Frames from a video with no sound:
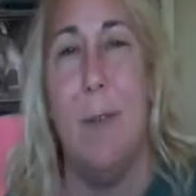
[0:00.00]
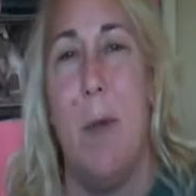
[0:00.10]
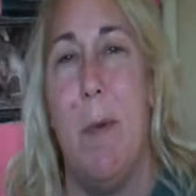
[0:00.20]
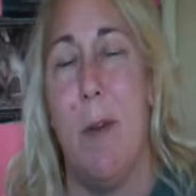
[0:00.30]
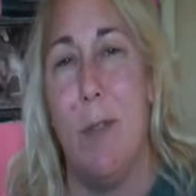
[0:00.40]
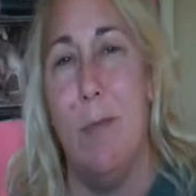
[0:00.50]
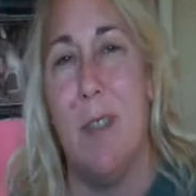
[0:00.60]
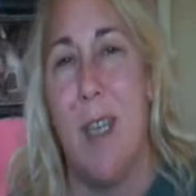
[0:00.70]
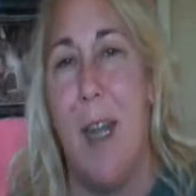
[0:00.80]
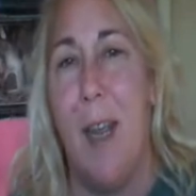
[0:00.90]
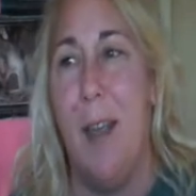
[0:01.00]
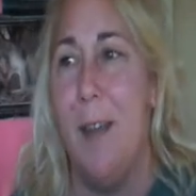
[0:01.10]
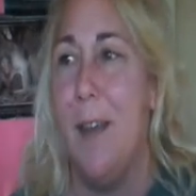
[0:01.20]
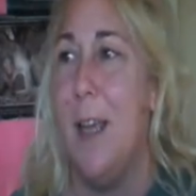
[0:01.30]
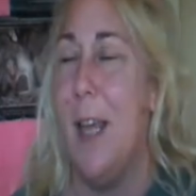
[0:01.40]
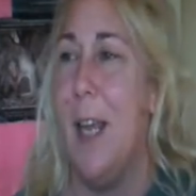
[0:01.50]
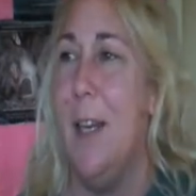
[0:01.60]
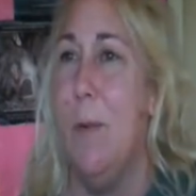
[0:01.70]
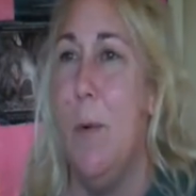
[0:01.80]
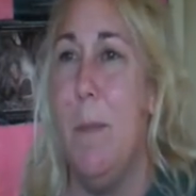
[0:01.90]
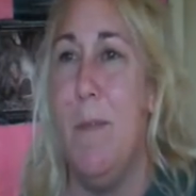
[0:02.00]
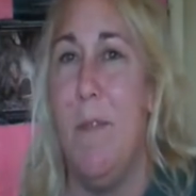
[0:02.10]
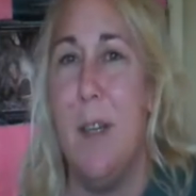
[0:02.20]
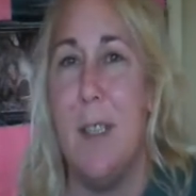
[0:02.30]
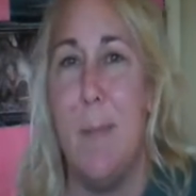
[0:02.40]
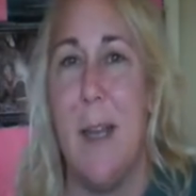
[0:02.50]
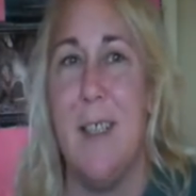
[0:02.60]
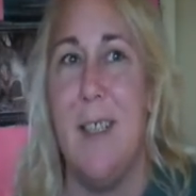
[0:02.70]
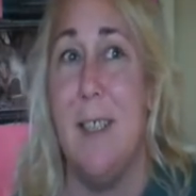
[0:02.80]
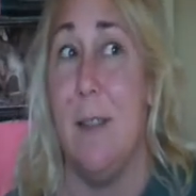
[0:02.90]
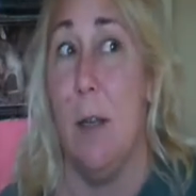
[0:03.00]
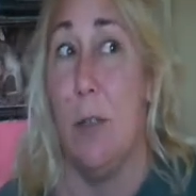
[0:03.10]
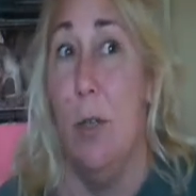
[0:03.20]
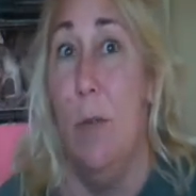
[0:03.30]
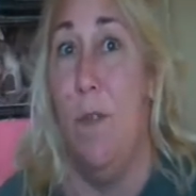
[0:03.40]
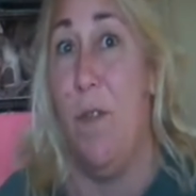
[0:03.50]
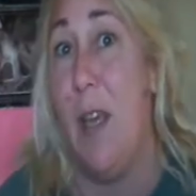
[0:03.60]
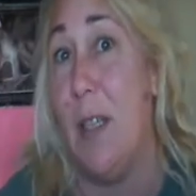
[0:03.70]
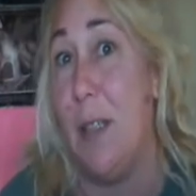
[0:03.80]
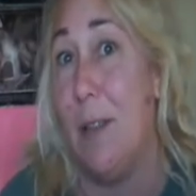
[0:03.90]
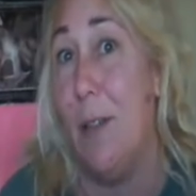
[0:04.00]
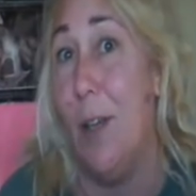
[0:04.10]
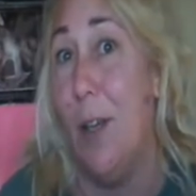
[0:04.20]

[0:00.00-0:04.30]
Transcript: the women are too skinny, and the women fitness magazines, they're too fit.